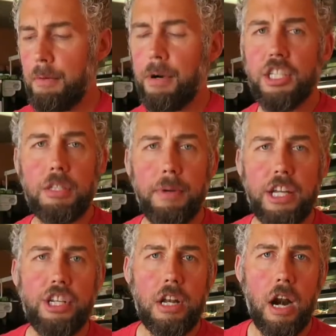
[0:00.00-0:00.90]
the
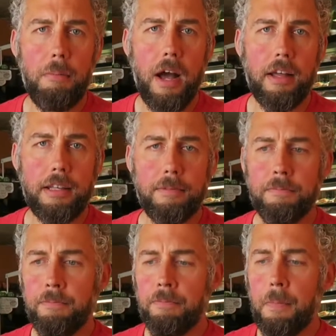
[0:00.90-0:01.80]
participation in our body.
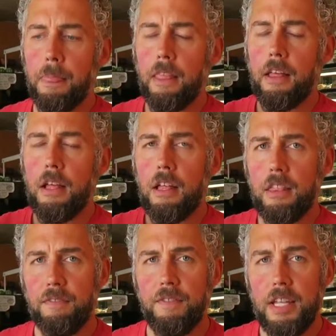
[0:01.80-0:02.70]

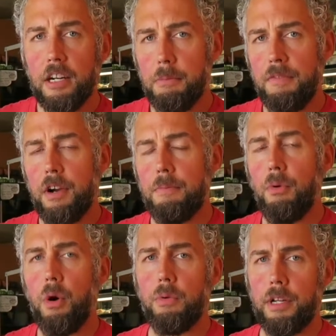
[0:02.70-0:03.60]
The feet are going to be very
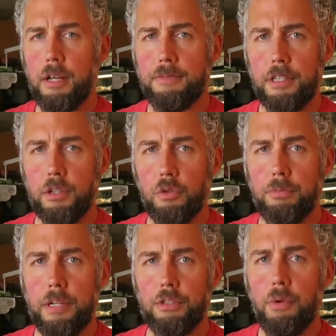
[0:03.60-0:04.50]
important when it comes to the
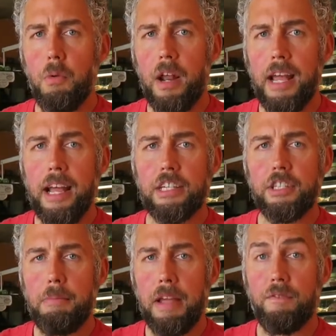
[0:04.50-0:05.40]
glute bridge. We want to
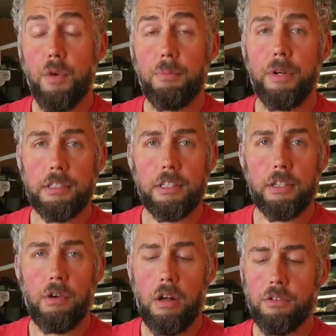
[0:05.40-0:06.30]
actually make footprints in
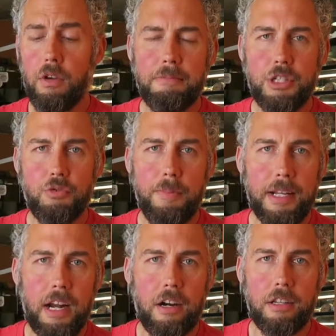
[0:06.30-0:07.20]
the ground. So I'm
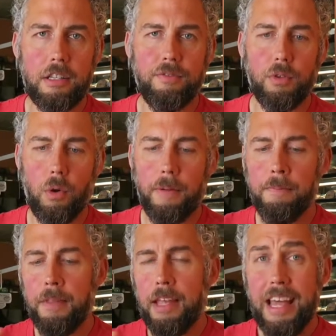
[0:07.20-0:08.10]
gripping hard into the floor,
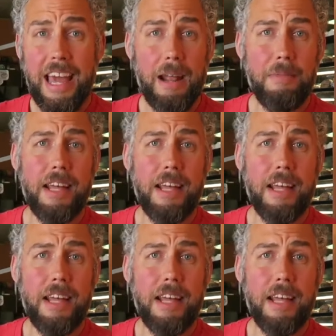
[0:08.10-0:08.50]
and I'm